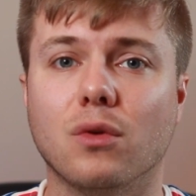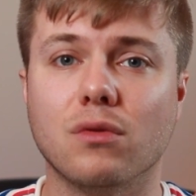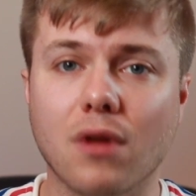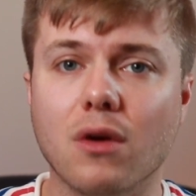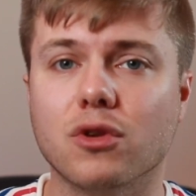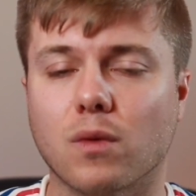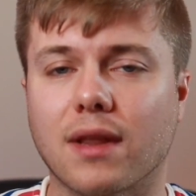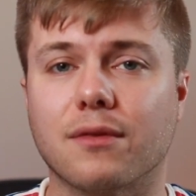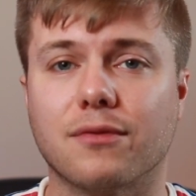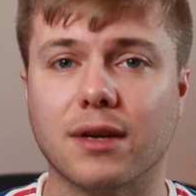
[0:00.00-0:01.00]
who knows what
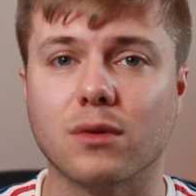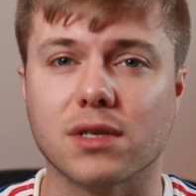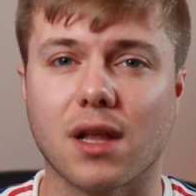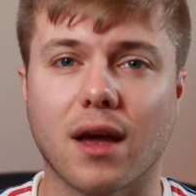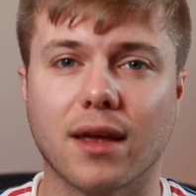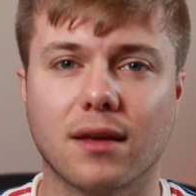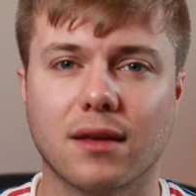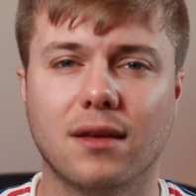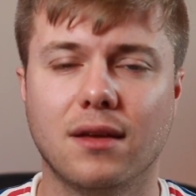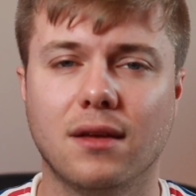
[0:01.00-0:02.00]
that feels like,
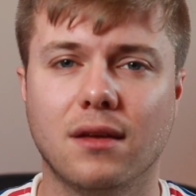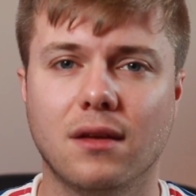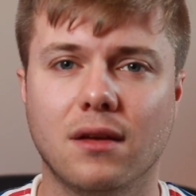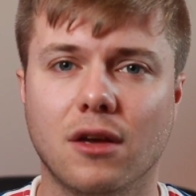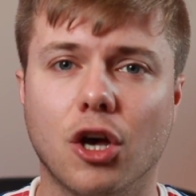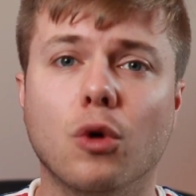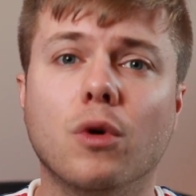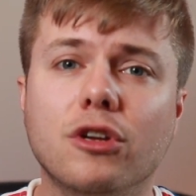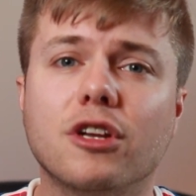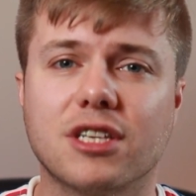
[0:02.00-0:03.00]
who
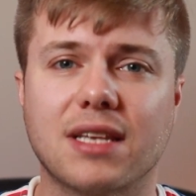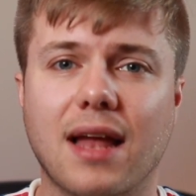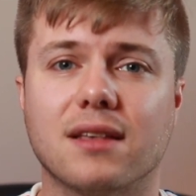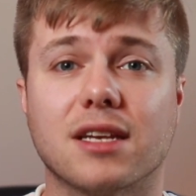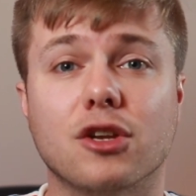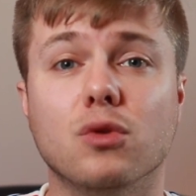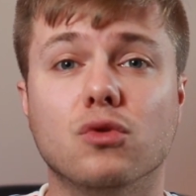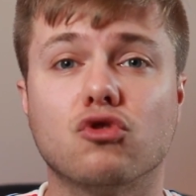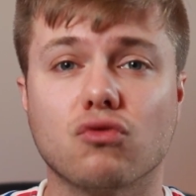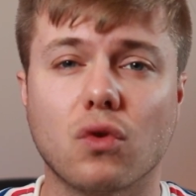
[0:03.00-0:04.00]
understands and who
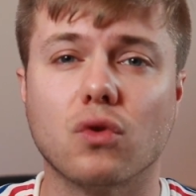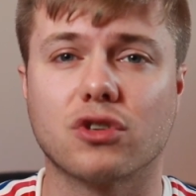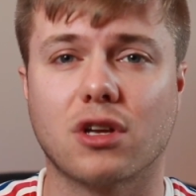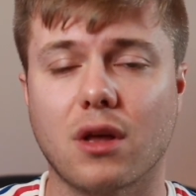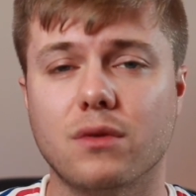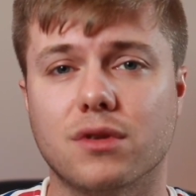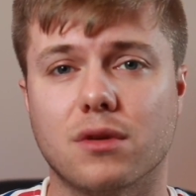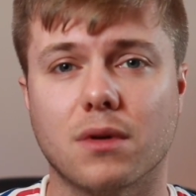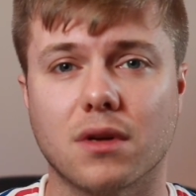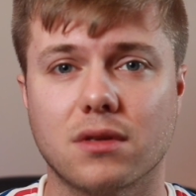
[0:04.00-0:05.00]
draws close
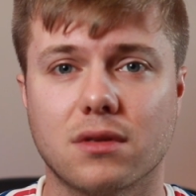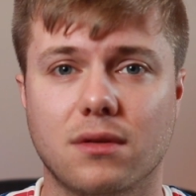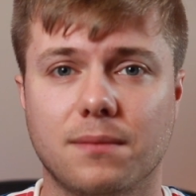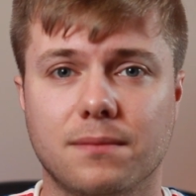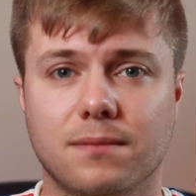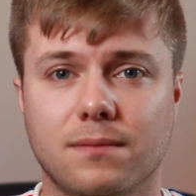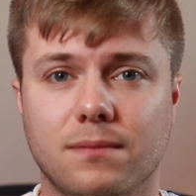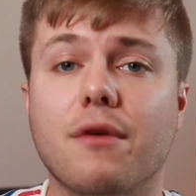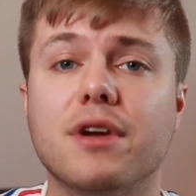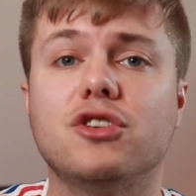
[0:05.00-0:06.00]
to us.
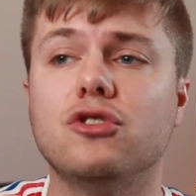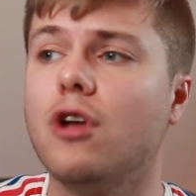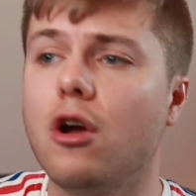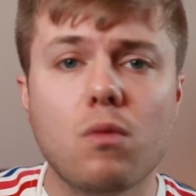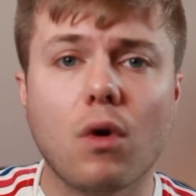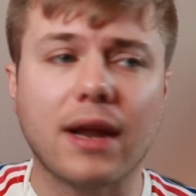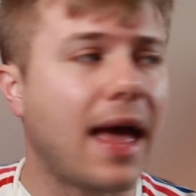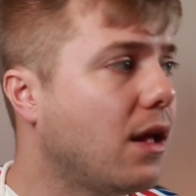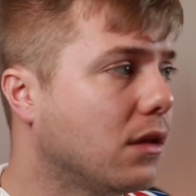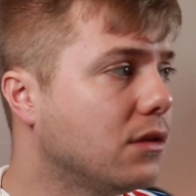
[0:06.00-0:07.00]
There is no one
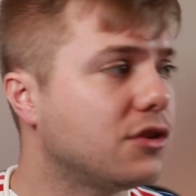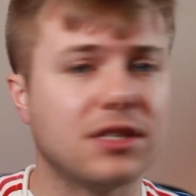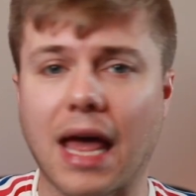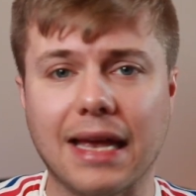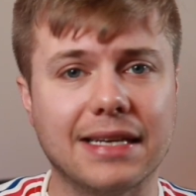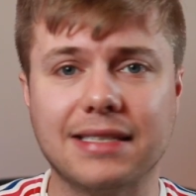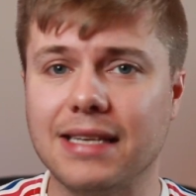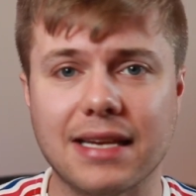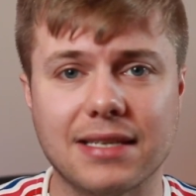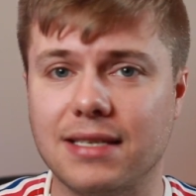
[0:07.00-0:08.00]
else that
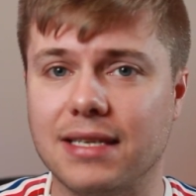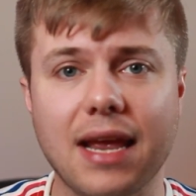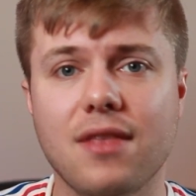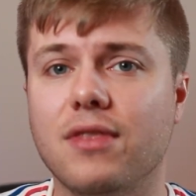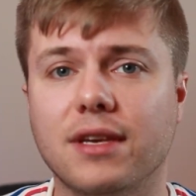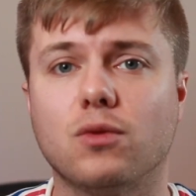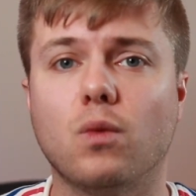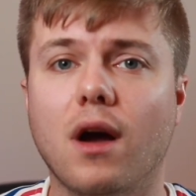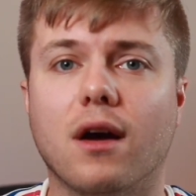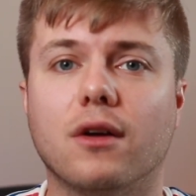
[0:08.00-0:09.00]
exists in this
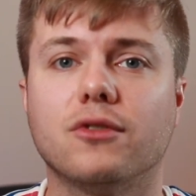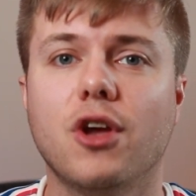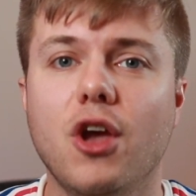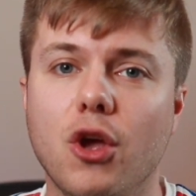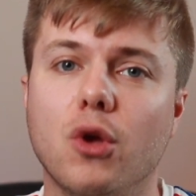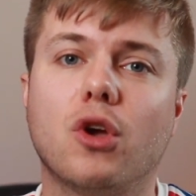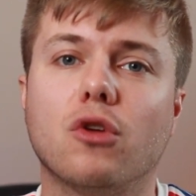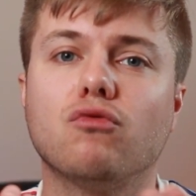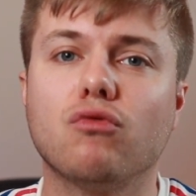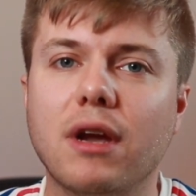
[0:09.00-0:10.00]
world who
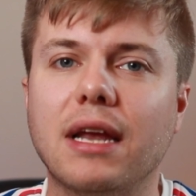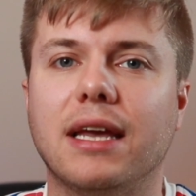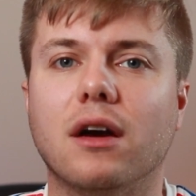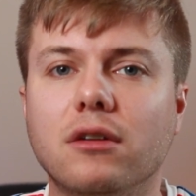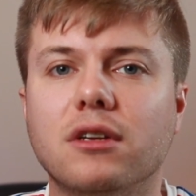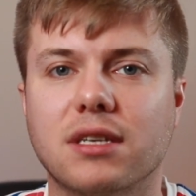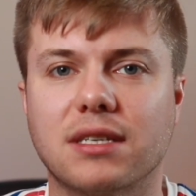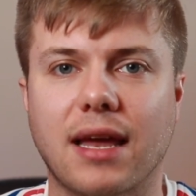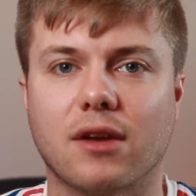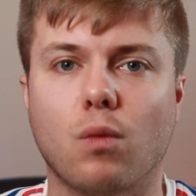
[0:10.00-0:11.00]
can really
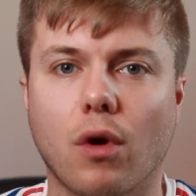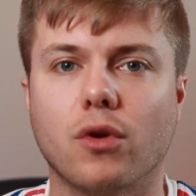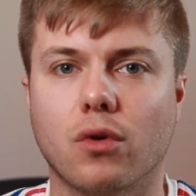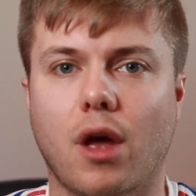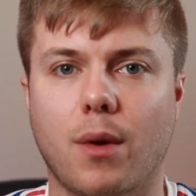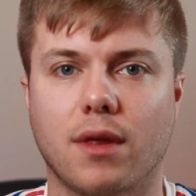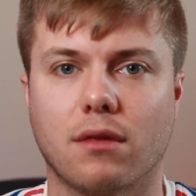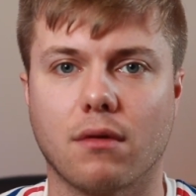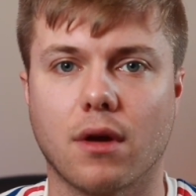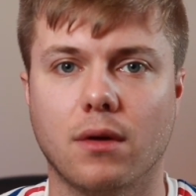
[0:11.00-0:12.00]
understand what you're going
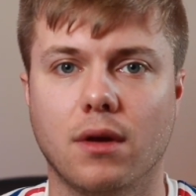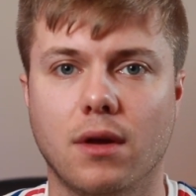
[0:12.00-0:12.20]
through.